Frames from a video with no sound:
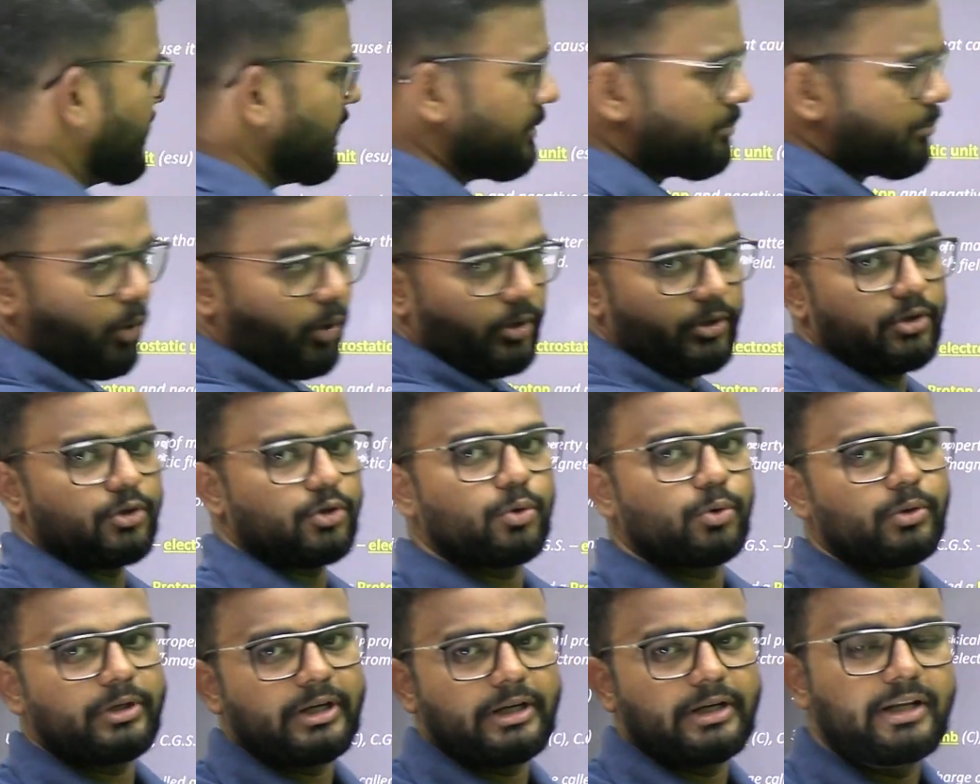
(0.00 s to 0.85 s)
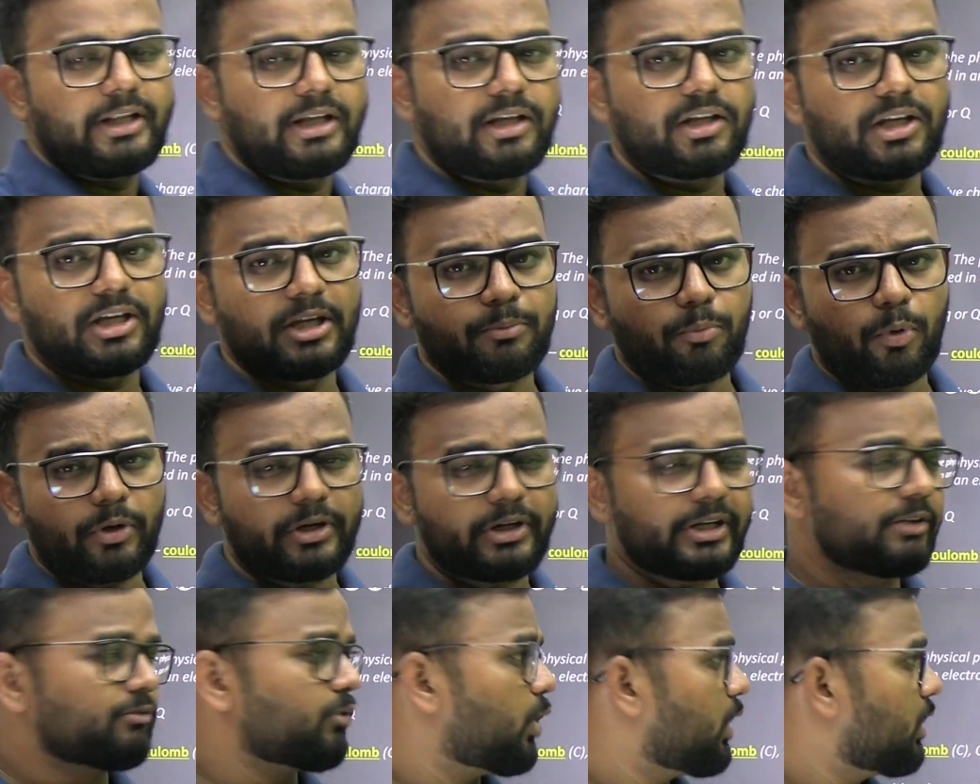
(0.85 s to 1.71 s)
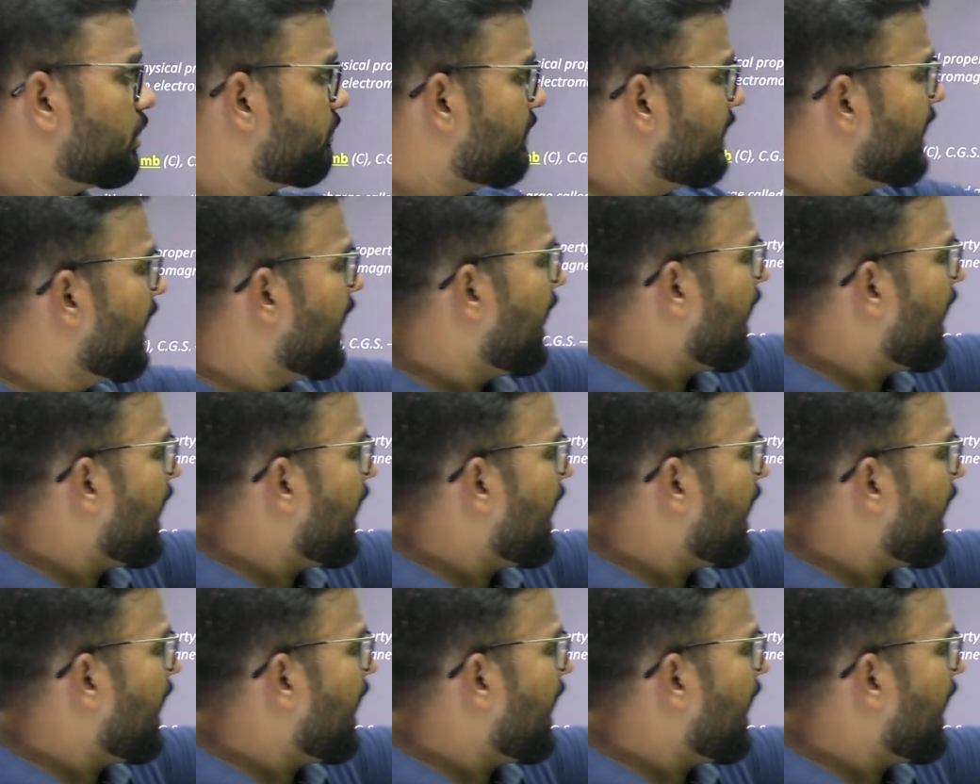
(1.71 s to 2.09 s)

keep on rotating, keep on revolving